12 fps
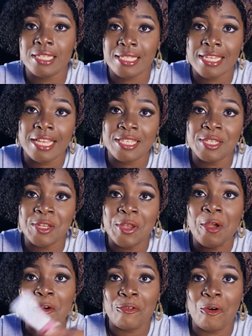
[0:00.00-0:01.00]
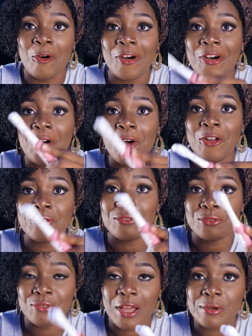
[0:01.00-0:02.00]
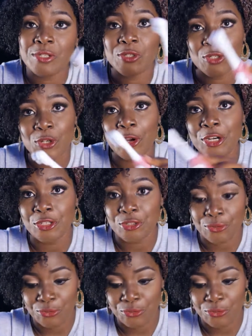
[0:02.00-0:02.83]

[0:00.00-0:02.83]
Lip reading: success for all of the flowers to turn into